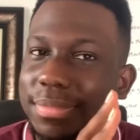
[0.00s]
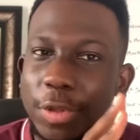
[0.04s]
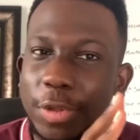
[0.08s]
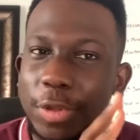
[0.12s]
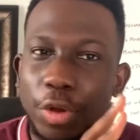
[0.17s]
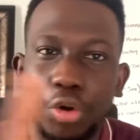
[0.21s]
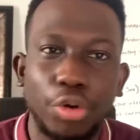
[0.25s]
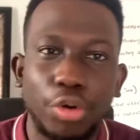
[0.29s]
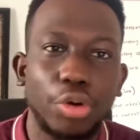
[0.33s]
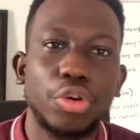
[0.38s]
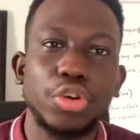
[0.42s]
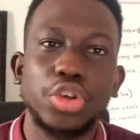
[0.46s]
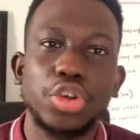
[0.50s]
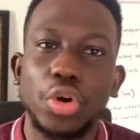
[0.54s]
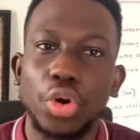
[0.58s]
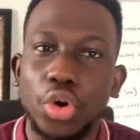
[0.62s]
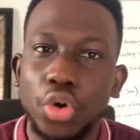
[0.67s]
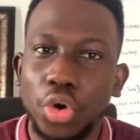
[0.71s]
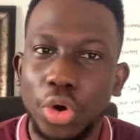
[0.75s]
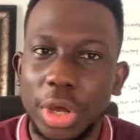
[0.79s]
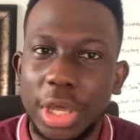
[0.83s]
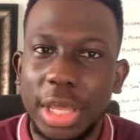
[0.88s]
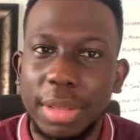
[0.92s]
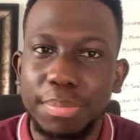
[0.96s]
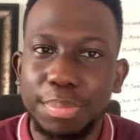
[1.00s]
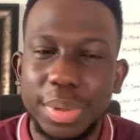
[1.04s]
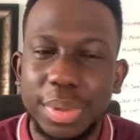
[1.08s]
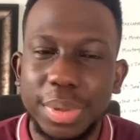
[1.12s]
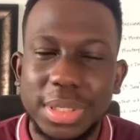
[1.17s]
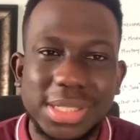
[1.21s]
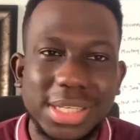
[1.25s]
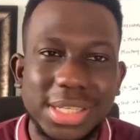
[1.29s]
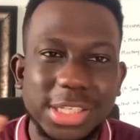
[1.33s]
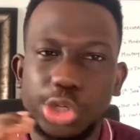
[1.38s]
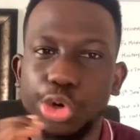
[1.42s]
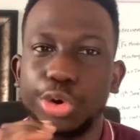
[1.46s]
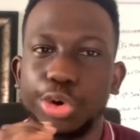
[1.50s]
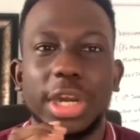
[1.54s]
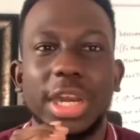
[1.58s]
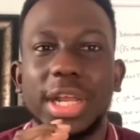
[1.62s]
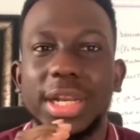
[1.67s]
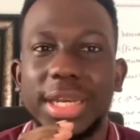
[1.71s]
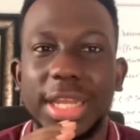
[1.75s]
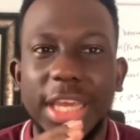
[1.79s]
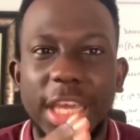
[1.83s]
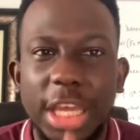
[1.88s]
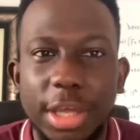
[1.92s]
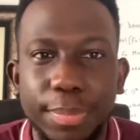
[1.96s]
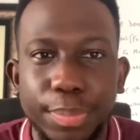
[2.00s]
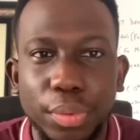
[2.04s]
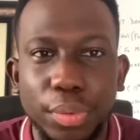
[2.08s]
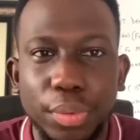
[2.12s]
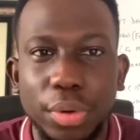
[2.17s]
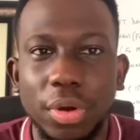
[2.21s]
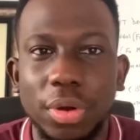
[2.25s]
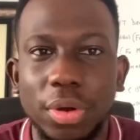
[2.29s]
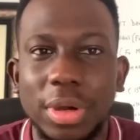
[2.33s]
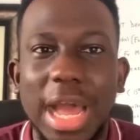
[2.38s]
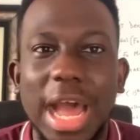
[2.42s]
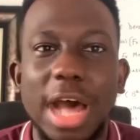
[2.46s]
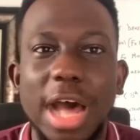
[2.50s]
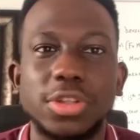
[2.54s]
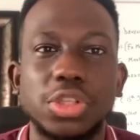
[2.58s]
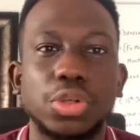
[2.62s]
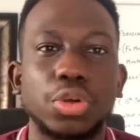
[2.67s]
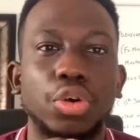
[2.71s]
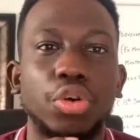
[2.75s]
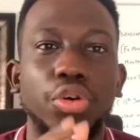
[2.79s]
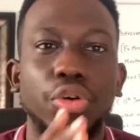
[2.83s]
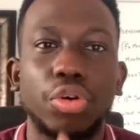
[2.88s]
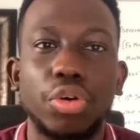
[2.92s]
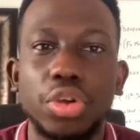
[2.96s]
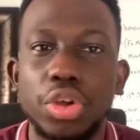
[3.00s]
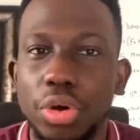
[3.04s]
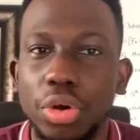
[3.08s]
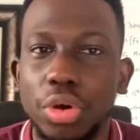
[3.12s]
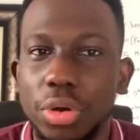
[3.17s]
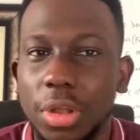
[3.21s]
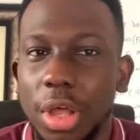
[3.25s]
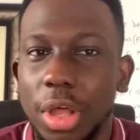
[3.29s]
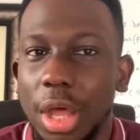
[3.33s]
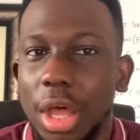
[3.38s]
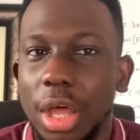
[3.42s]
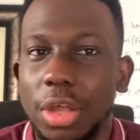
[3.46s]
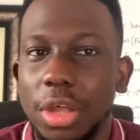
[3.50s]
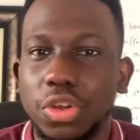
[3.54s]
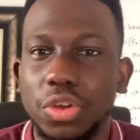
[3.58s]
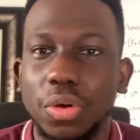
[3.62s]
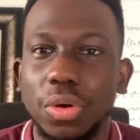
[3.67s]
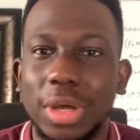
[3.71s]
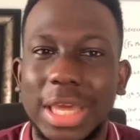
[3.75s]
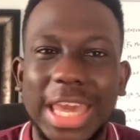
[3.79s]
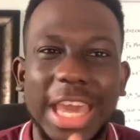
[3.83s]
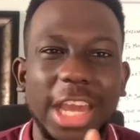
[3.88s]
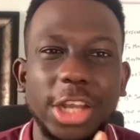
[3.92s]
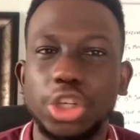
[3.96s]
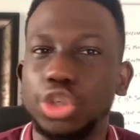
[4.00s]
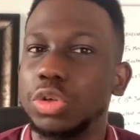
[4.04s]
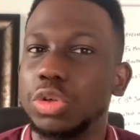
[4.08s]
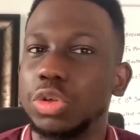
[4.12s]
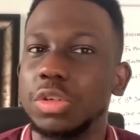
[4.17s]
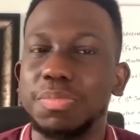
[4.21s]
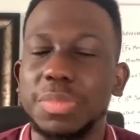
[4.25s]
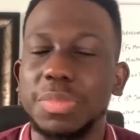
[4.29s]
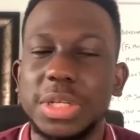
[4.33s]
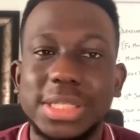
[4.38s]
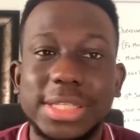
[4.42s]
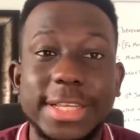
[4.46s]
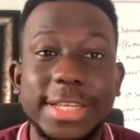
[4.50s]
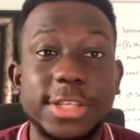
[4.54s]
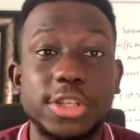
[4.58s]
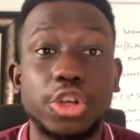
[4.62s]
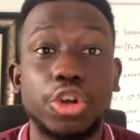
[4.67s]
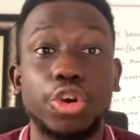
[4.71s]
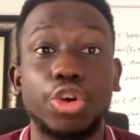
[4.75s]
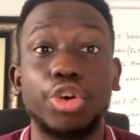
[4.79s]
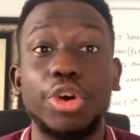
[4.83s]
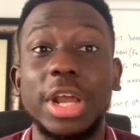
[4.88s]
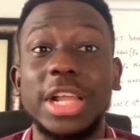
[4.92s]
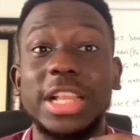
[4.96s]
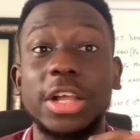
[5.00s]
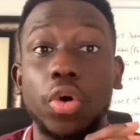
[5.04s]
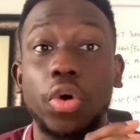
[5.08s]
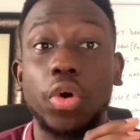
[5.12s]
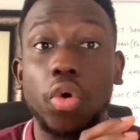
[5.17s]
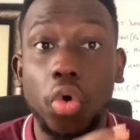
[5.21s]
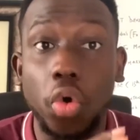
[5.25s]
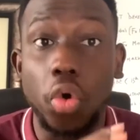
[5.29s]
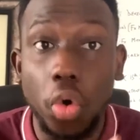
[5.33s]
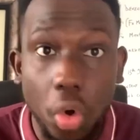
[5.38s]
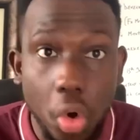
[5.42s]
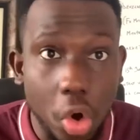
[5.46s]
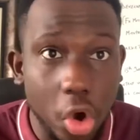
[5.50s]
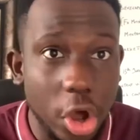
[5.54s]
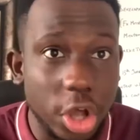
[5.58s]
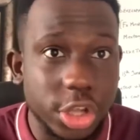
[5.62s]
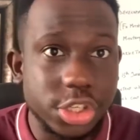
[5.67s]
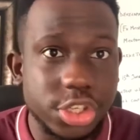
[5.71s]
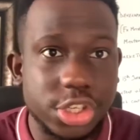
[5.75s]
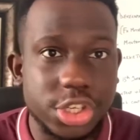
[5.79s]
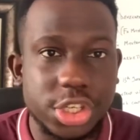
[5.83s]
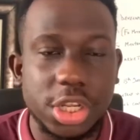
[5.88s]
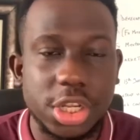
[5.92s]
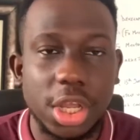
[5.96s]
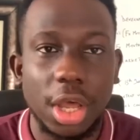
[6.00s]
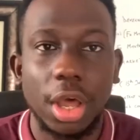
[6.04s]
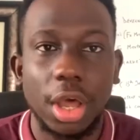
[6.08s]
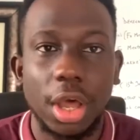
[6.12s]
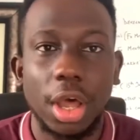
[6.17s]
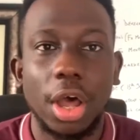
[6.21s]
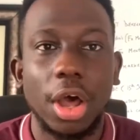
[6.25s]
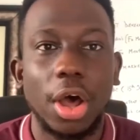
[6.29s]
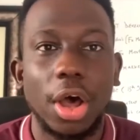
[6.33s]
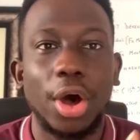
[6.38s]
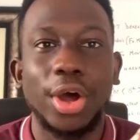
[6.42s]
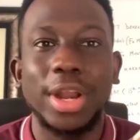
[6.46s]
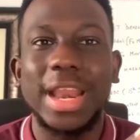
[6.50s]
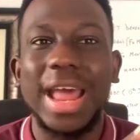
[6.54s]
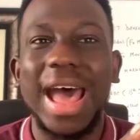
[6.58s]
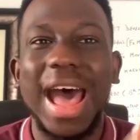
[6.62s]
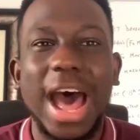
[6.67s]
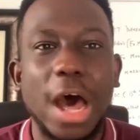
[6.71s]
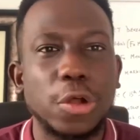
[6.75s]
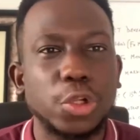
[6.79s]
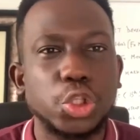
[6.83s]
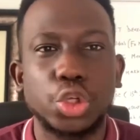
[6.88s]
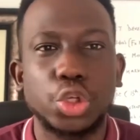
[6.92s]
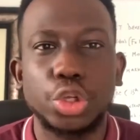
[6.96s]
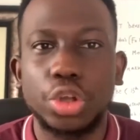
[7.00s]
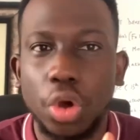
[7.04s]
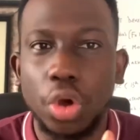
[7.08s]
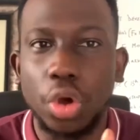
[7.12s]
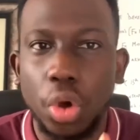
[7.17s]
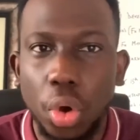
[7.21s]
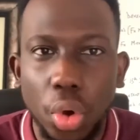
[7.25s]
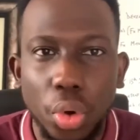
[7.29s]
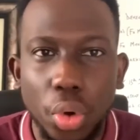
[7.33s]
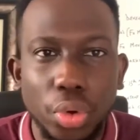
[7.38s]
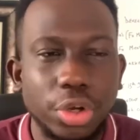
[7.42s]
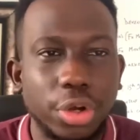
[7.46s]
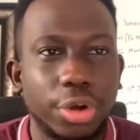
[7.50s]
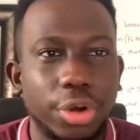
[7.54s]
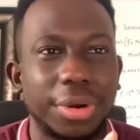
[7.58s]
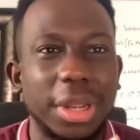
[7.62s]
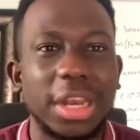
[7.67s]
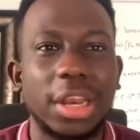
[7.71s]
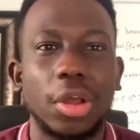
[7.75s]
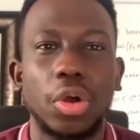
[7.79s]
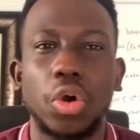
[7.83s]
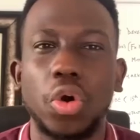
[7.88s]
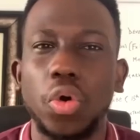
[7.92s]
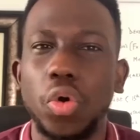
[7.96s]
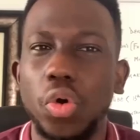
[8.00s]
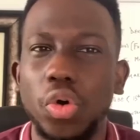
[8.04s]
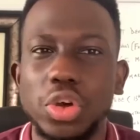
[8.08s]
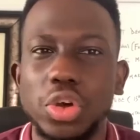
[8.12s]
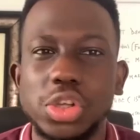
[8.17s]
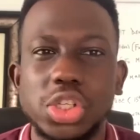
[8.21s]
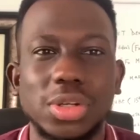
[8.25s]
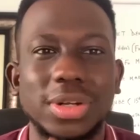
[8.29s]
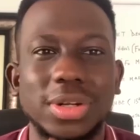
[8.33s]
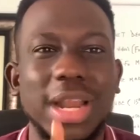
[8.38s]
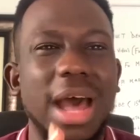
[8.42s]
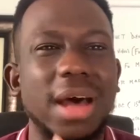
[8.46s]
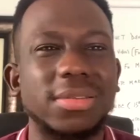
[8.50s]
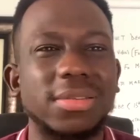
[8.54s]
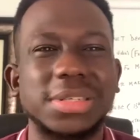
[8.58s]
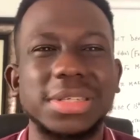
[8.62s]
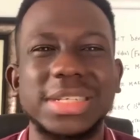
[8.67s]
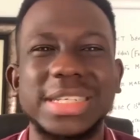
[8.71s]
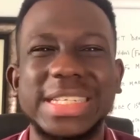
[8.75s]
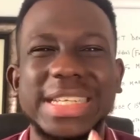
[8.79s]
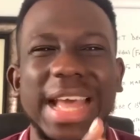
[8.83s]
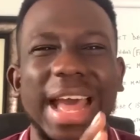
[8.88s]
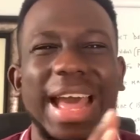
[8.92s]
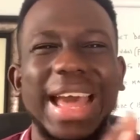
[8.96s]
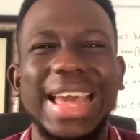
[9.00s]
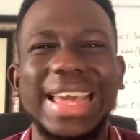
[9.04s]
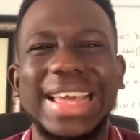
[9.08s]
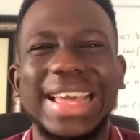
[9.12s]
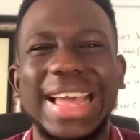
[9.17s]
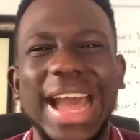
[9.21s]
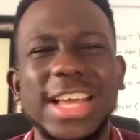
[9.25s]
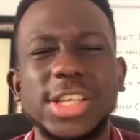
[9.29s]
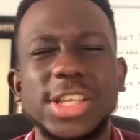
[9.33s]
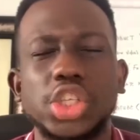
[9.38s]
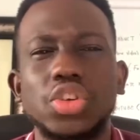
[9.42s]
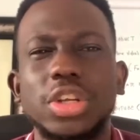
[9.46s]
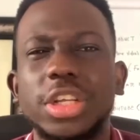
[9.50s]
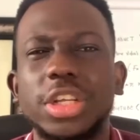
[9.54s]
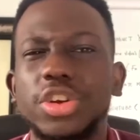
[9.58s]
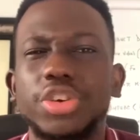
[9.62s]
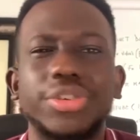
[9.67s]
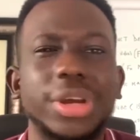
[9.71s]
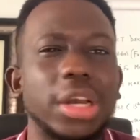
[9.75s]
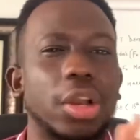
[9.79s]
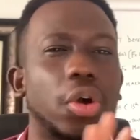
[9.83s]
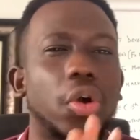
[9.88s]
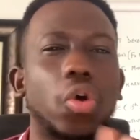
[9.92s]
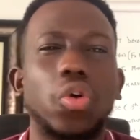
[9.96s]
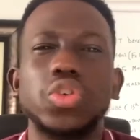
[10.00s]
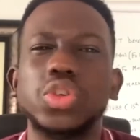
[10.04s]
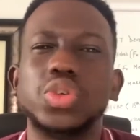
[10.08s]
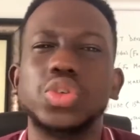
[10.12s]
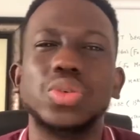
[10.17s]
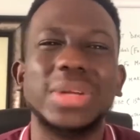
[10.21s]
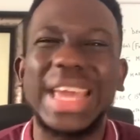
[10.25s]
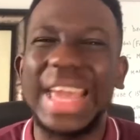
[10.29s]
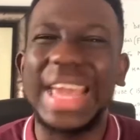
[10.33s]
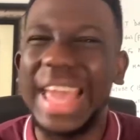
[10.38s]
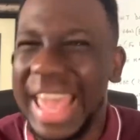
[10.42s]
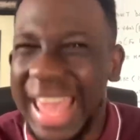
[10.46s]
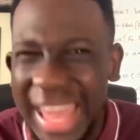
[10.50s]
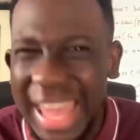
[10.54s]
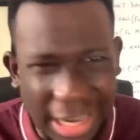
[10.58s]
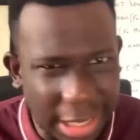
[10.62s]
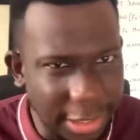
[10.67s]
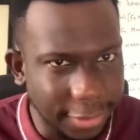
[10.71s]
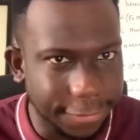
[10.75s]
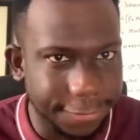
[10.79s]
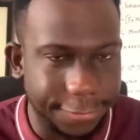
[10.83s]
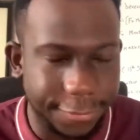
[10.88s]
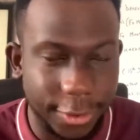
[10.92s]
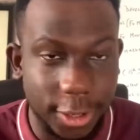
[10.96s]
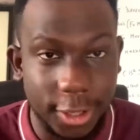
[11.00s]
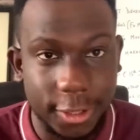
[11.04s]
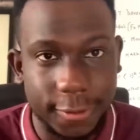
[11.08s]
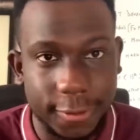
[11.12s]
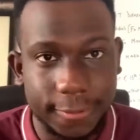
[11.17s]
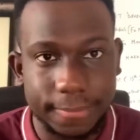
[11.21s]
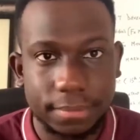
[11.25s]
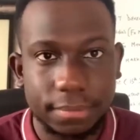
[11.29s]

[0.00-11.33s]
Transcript: grow your cooking business, create an ebook on how to grow your catering business, create a course on how to code, create a course on how to guys, you can create a course on anything.